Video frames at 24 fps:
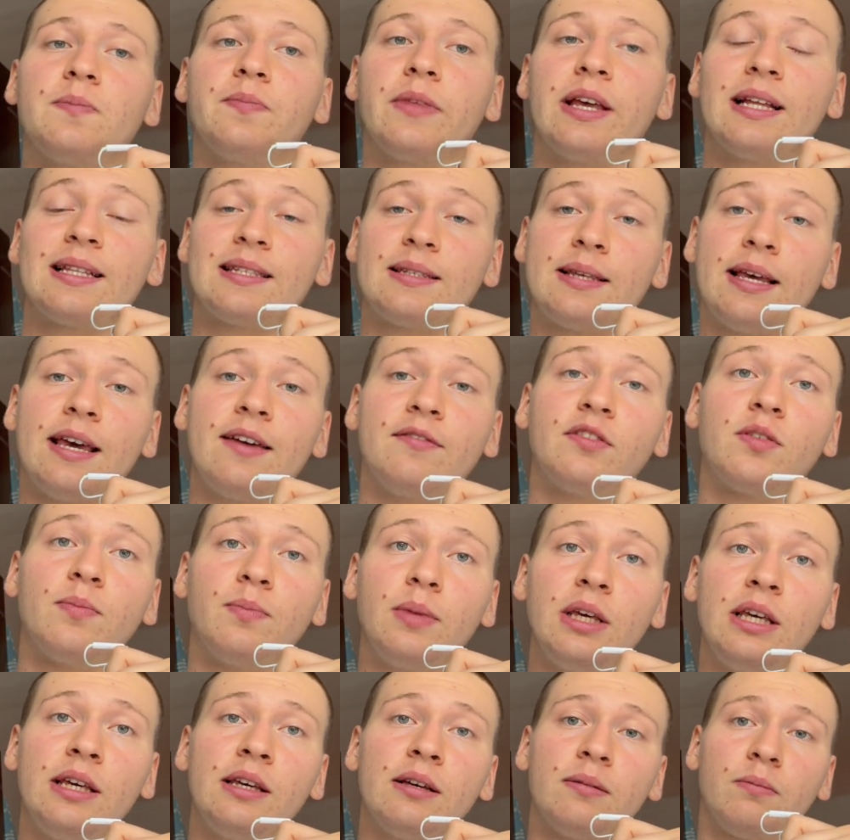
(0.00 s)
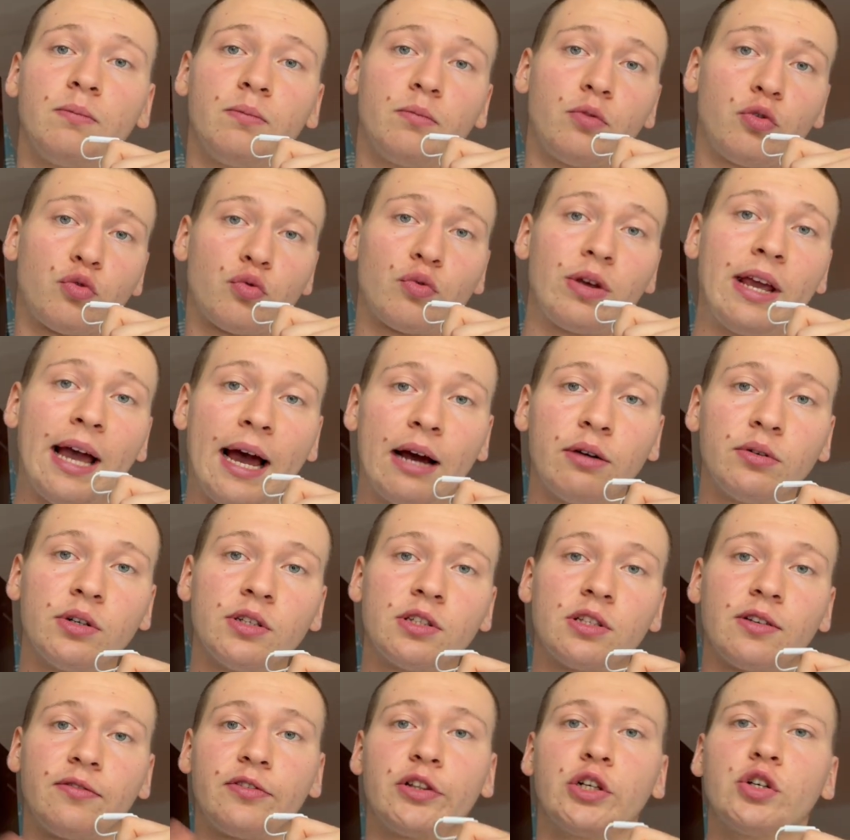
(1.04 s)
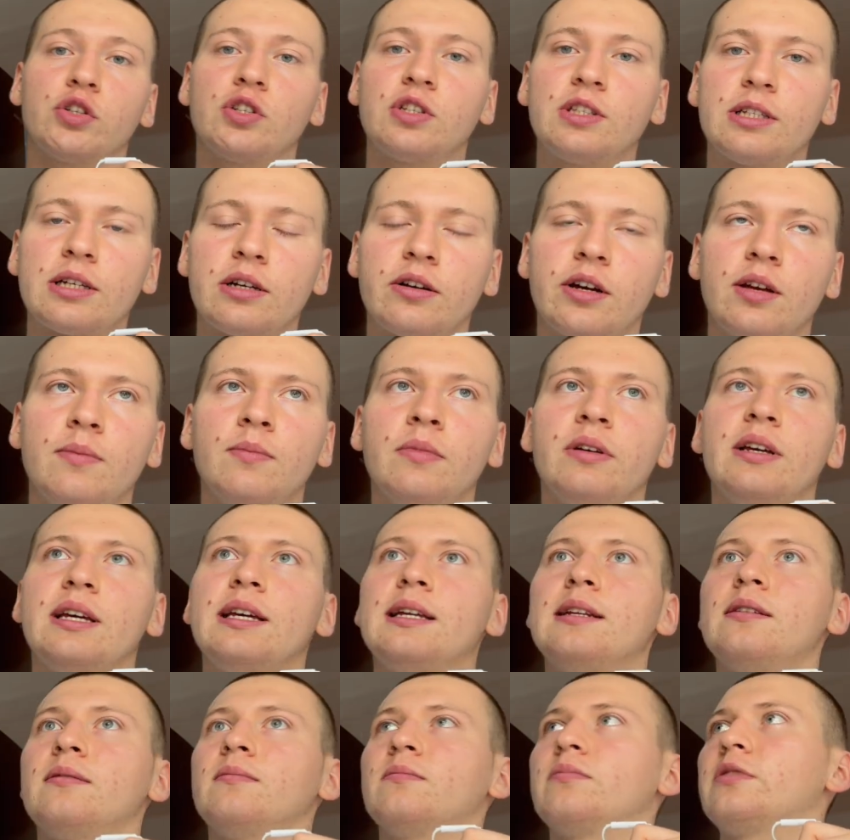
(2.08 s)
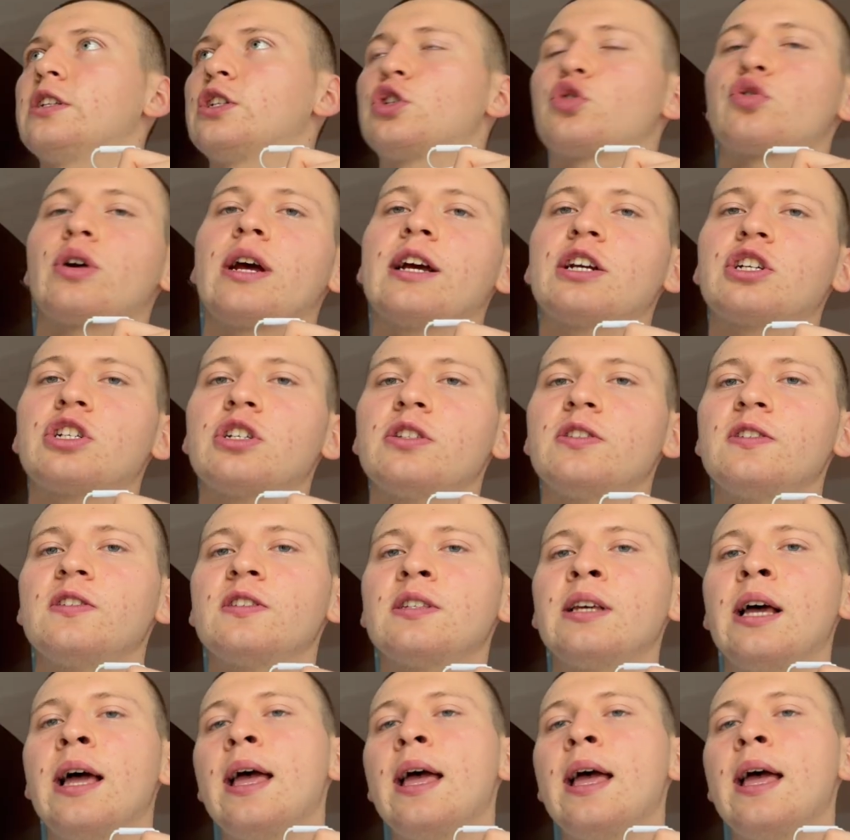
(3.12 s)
It saved me 3 hours of lost time in distractions.